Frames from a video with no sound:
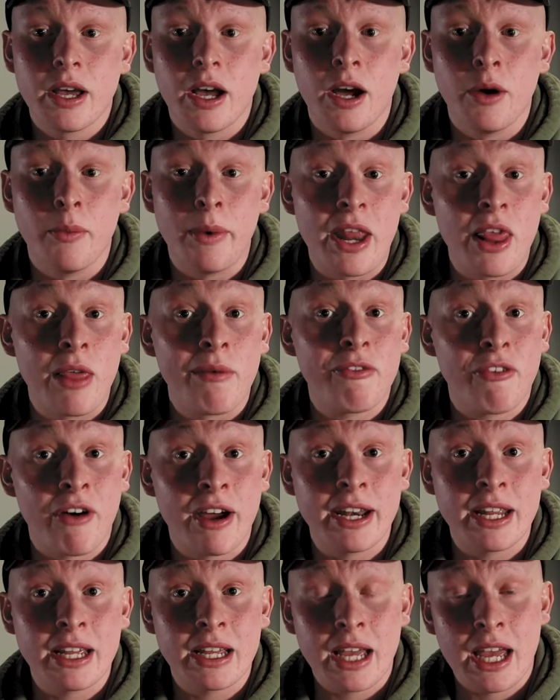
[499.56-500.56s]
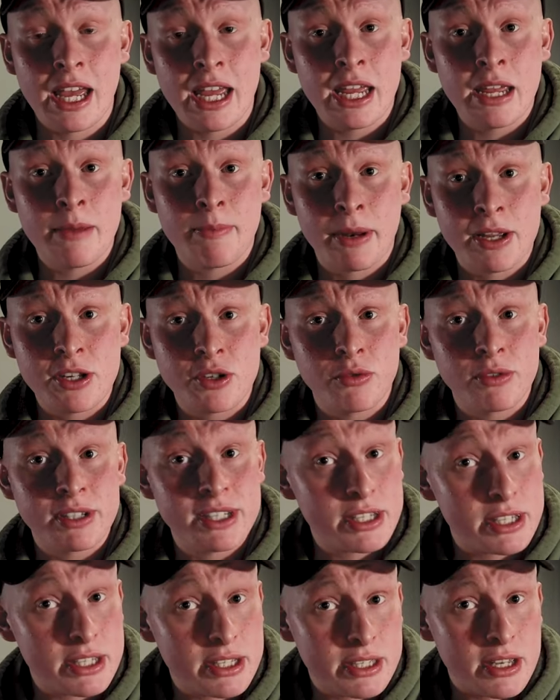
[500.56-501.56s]
Uh, we ended up finding a place
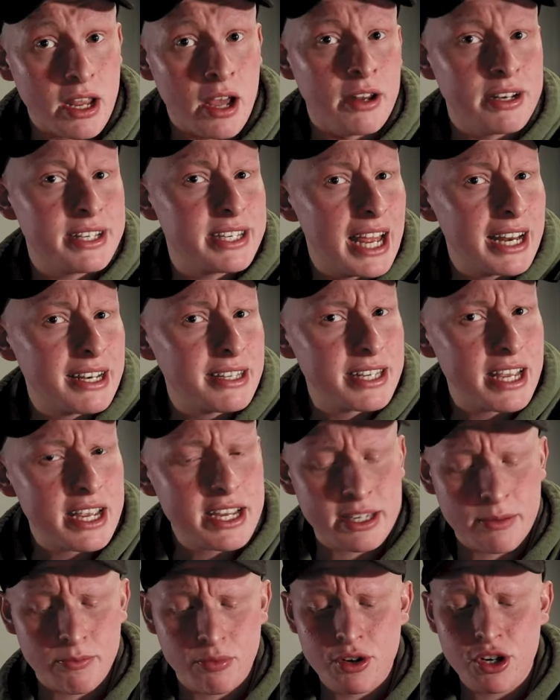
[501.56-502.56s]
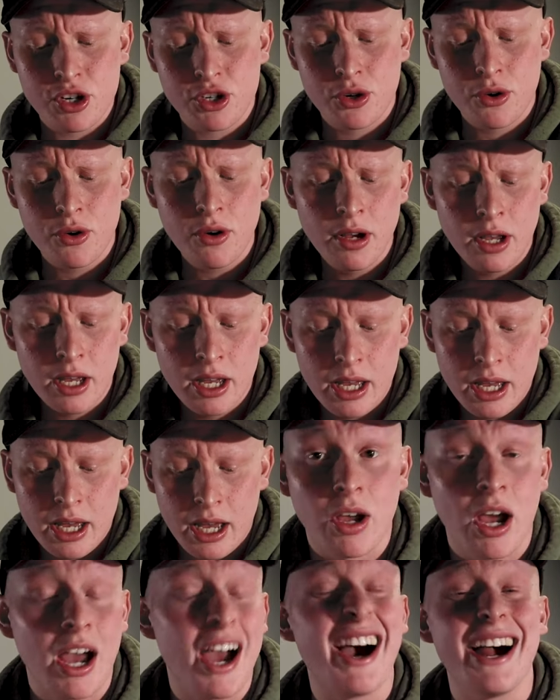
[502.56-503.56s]
called uh, Dante's, I'm pretty sure,
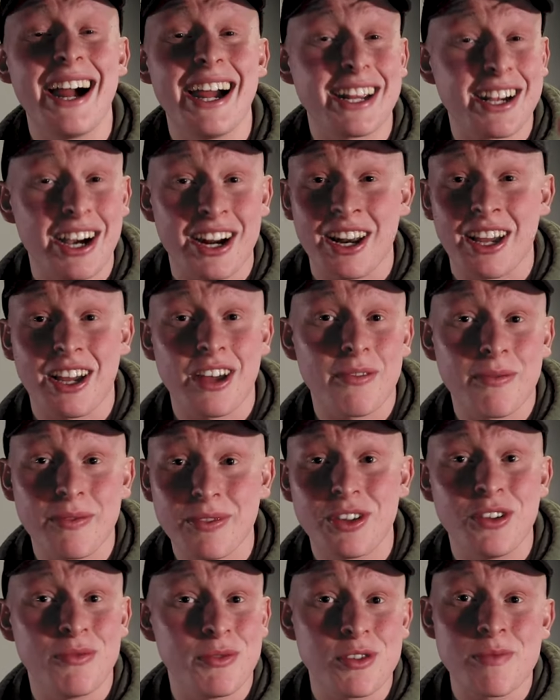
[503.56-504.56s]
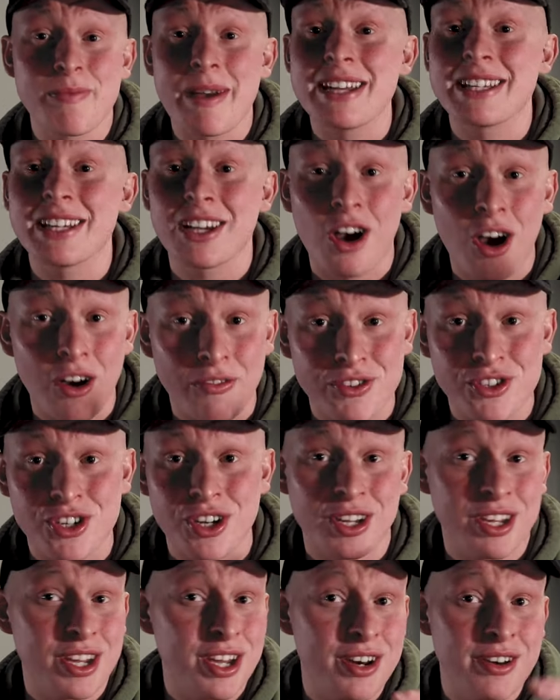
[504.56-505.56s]
I, I had kind of like your, your, basic half a
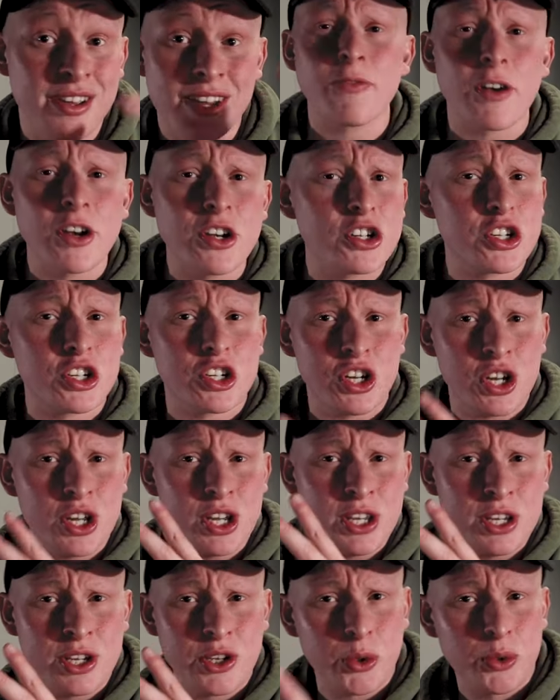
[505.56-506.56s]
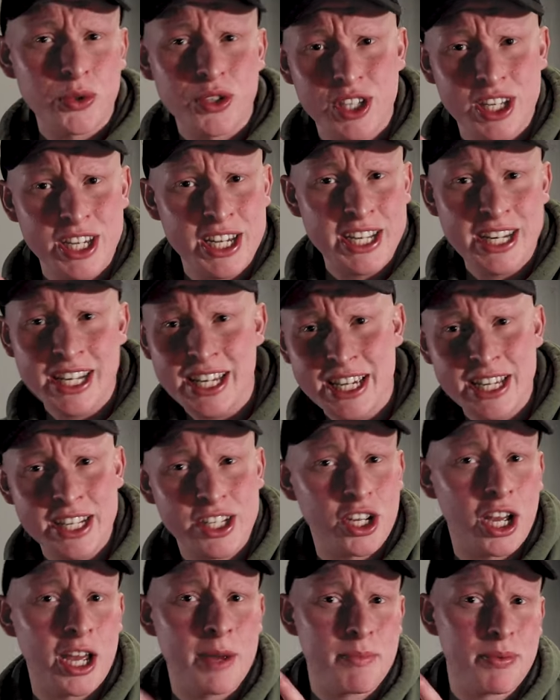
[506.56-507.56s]
chicken, Frenchy, cuisine
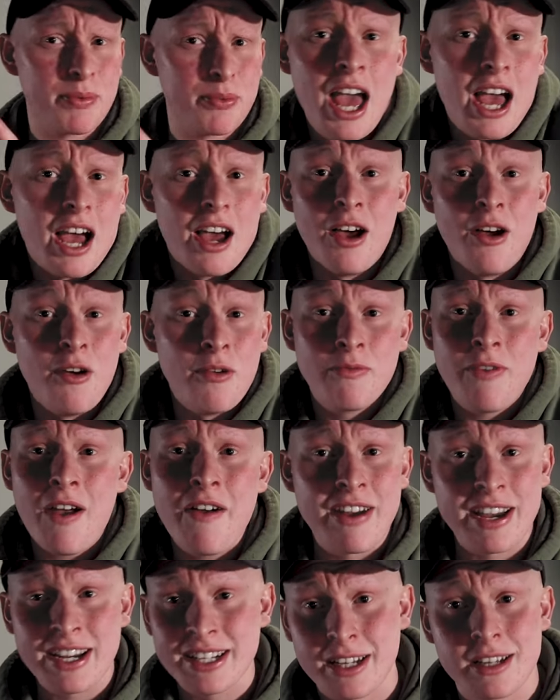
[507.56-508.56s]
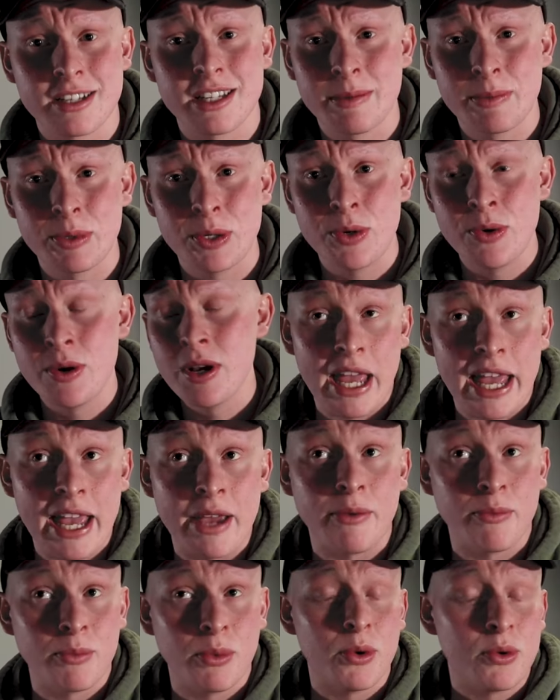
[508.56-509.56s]
type, uh, very accessible.
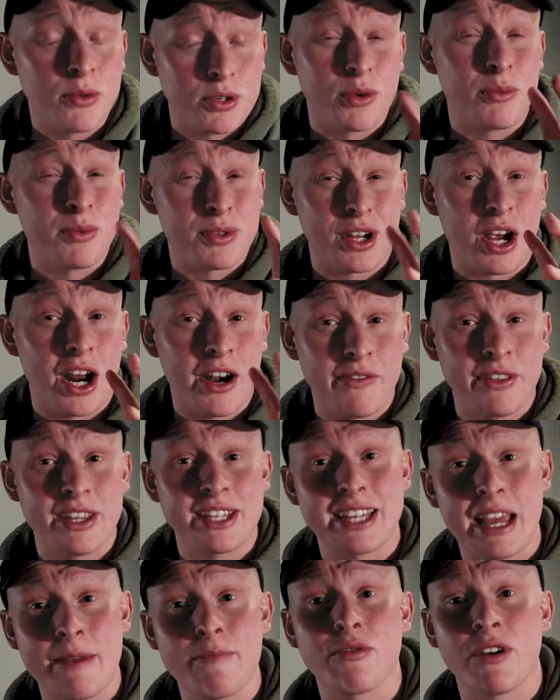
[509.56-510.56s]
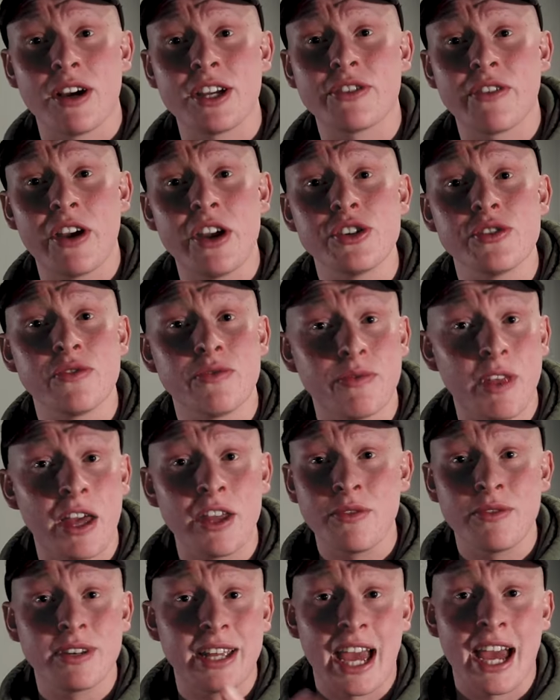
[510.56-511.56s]
It also was kind of in the same price range of,
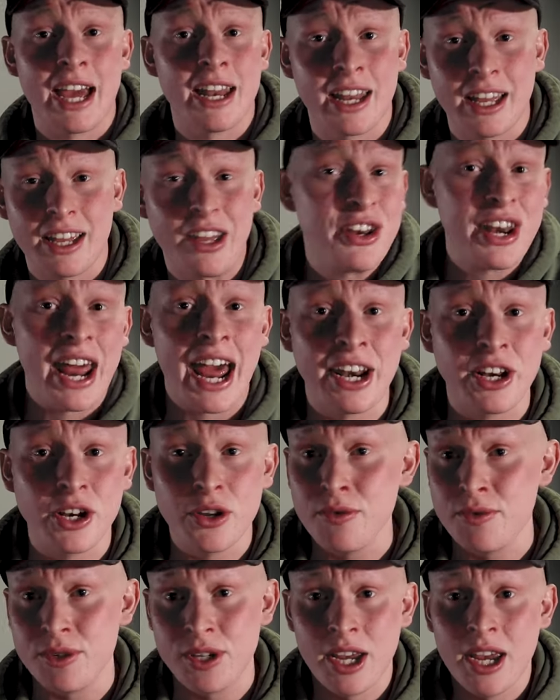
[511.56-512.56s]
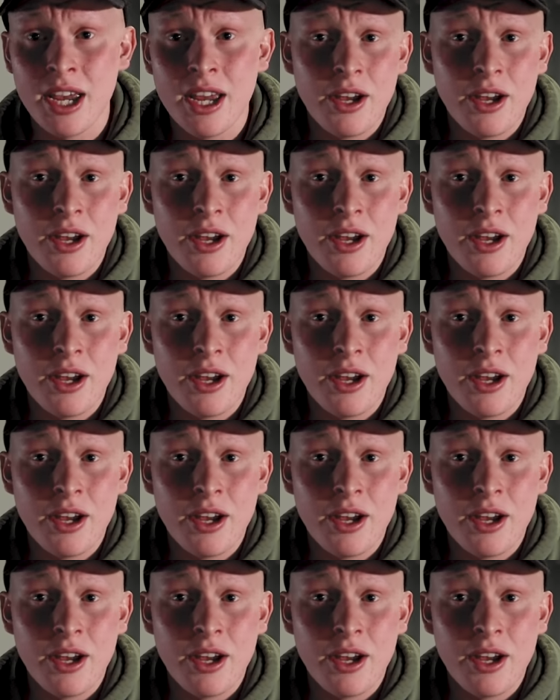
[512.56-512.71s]
that you'd get at like a Nando's